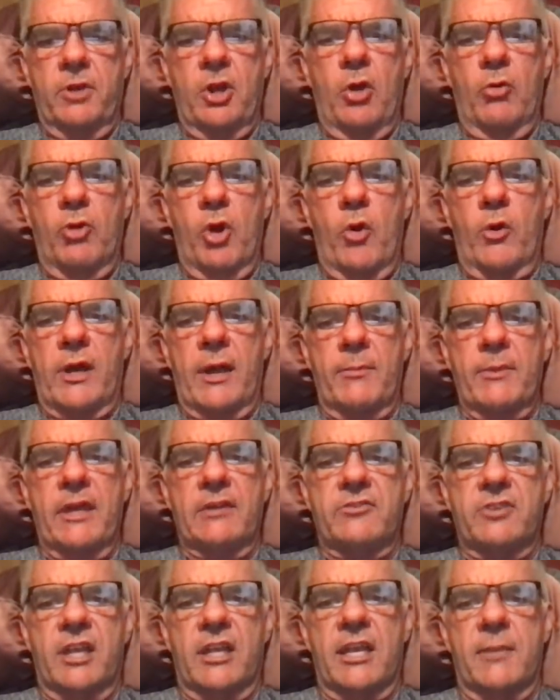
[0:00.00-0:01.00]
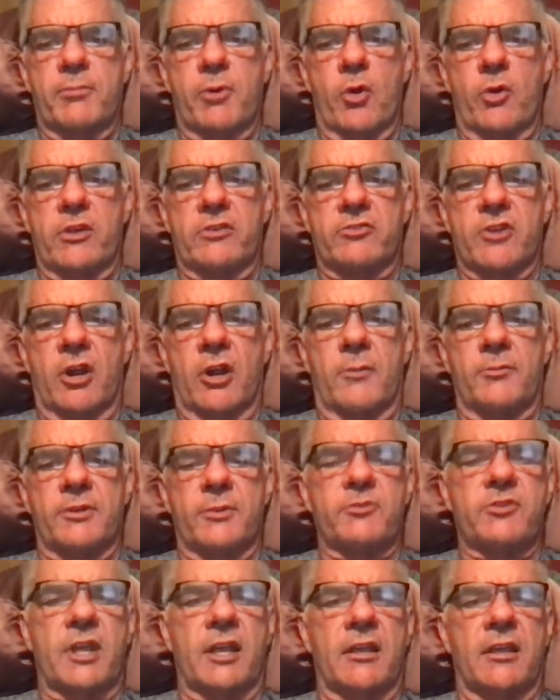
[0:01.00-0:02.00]
No, Rowan, I'm not saying he broke his arms.
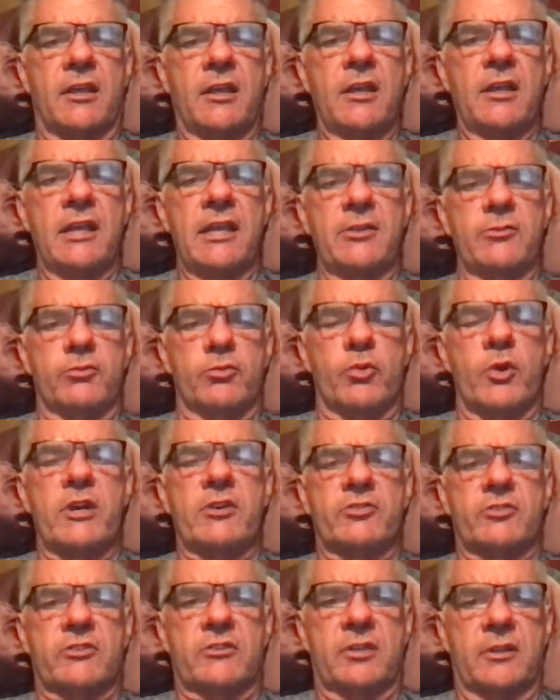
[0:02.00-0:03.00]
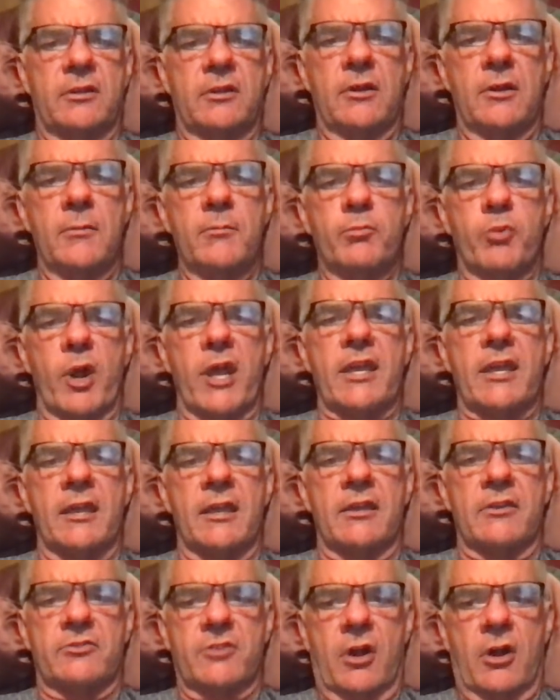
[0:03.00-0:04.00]
I'm saying he risked breaking
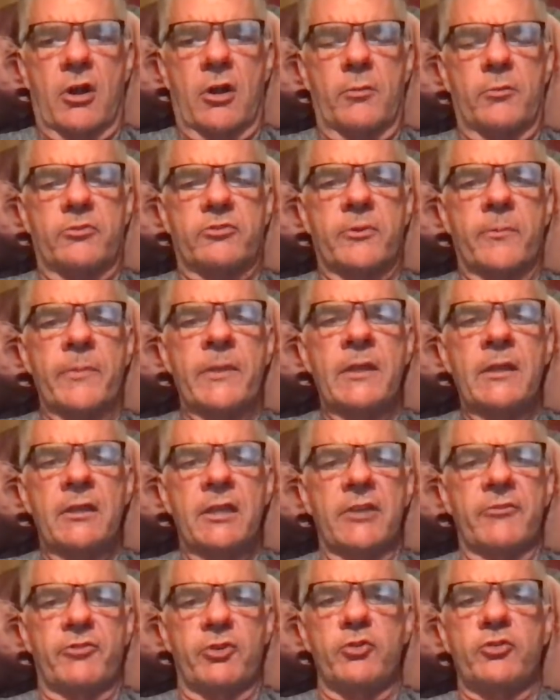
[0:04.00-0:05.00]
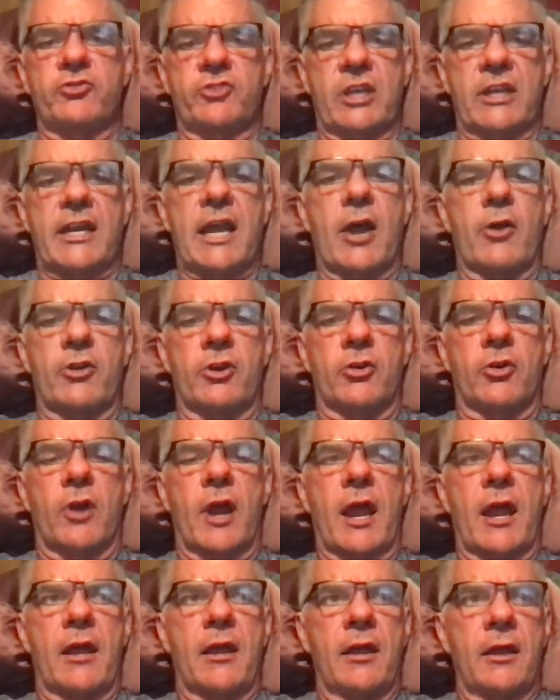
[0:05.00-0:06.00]
his arms. If you stick out
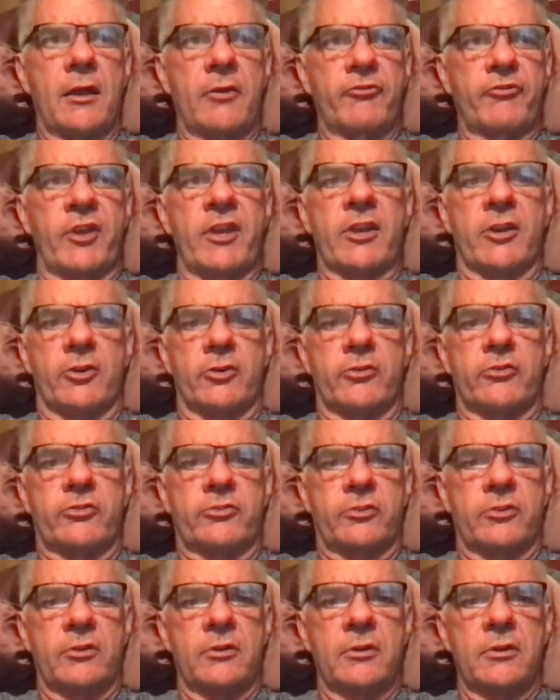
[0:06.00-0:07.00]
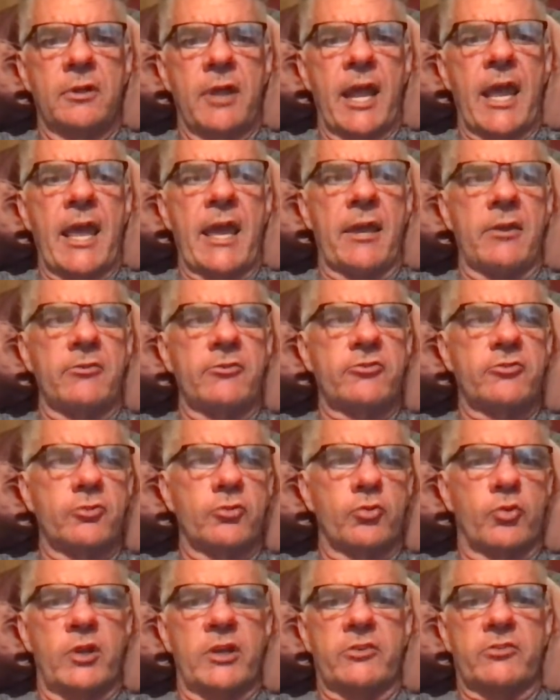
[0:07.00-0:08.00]
your fingers, hands,
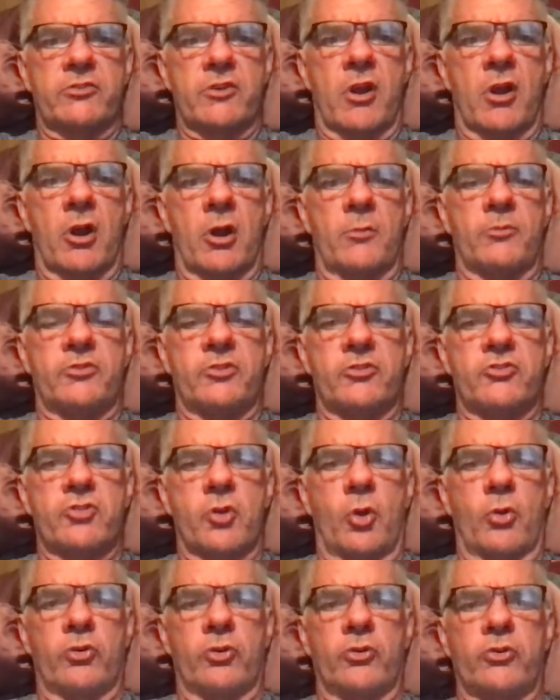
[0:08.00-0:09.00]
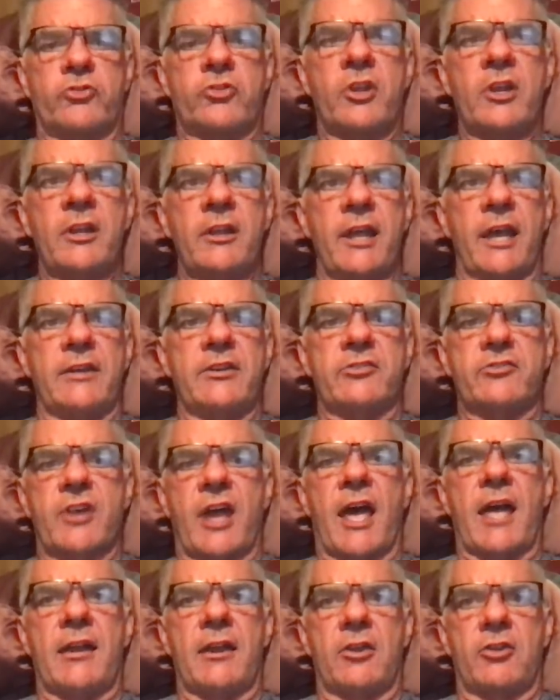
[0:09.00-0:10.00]
wrists, arms, and shoulders and
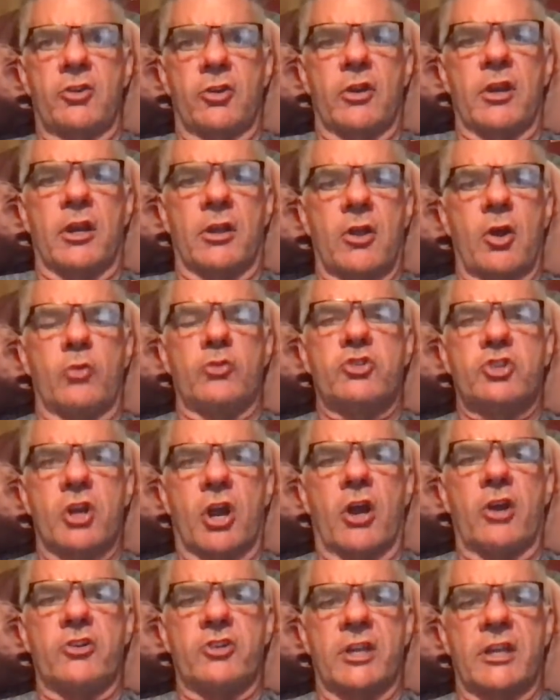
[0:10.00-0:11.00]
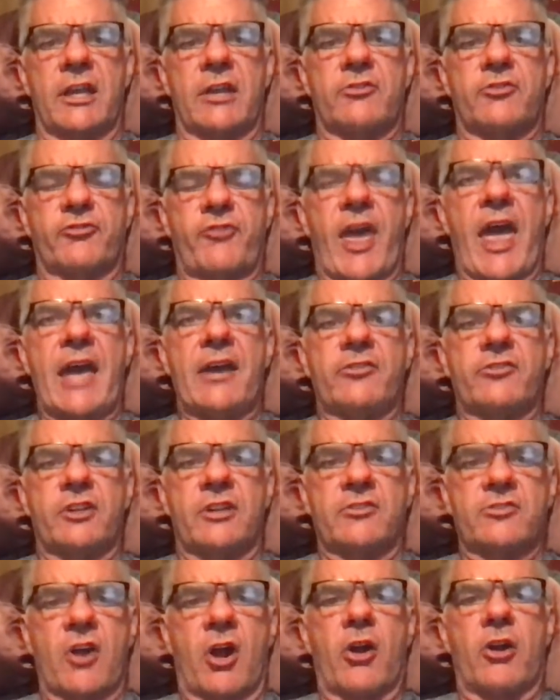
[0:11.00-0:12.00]
decide you're going to go charging as fast and
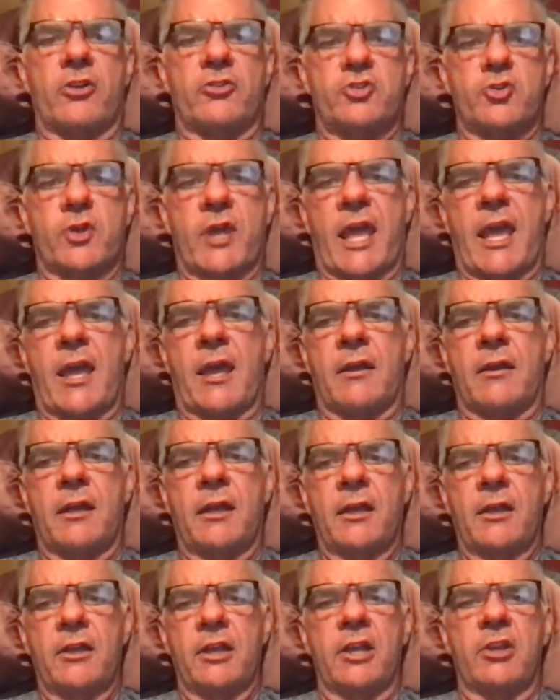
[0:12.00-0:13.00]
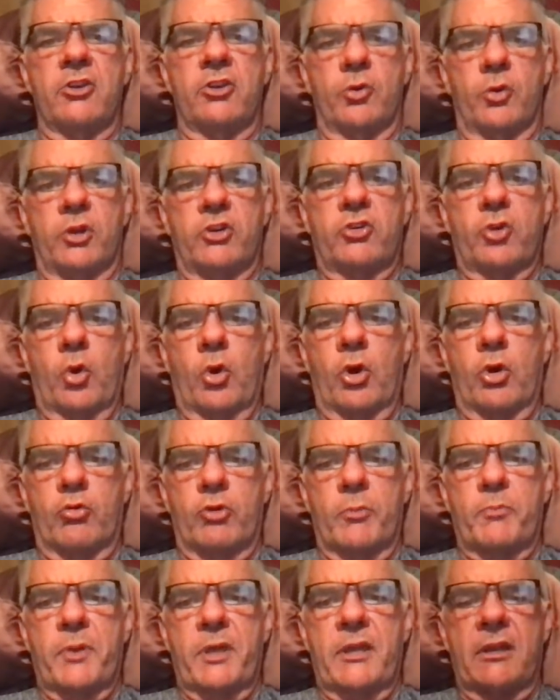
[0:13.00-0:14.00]
as hard as you can into a door
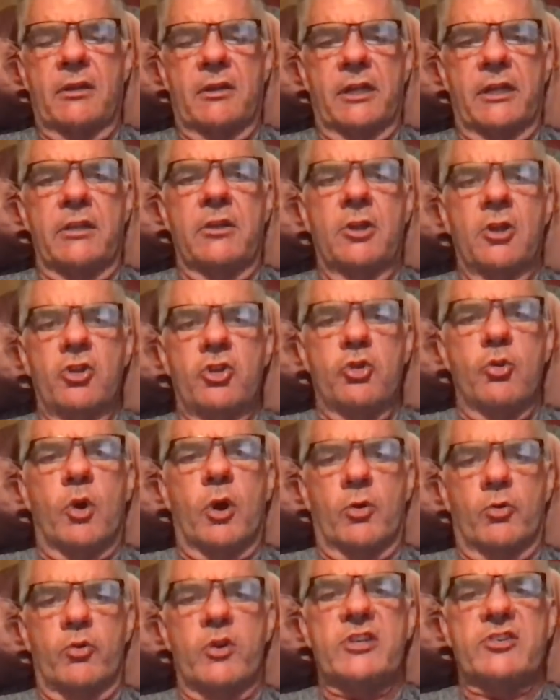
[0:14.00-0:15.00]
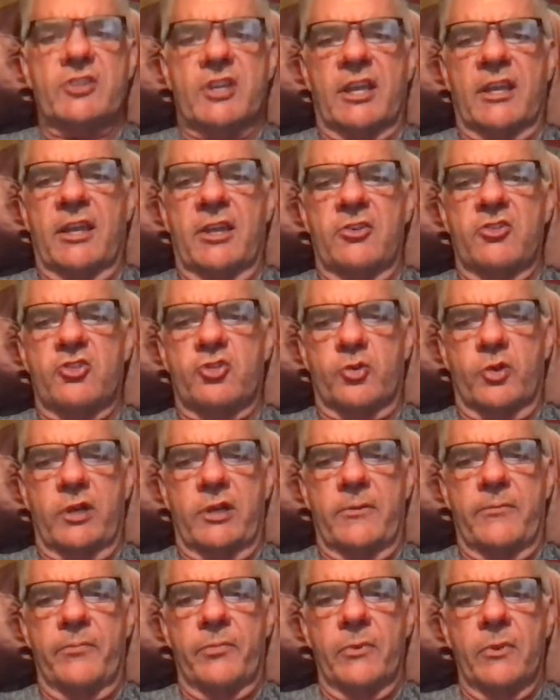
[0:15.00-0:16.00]
repeatedly, you are risking injury.
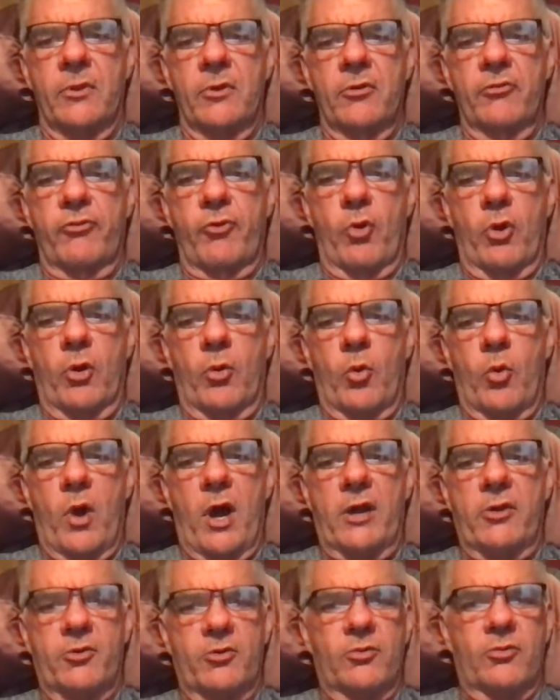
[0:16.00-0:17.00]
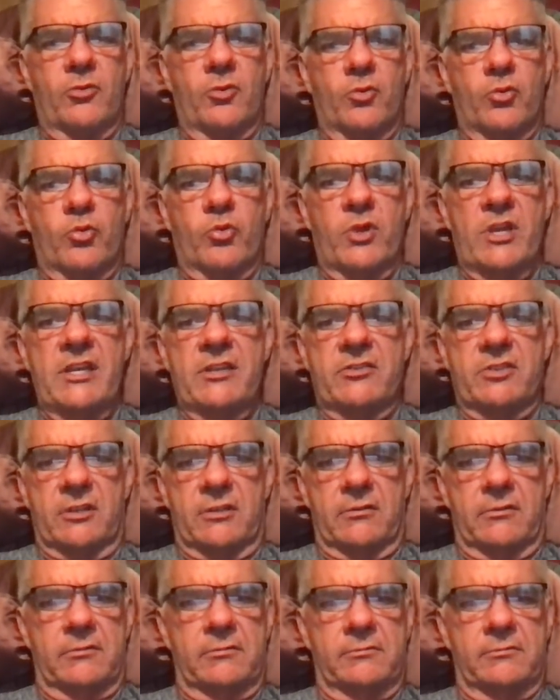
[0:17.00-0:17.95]
For what reason?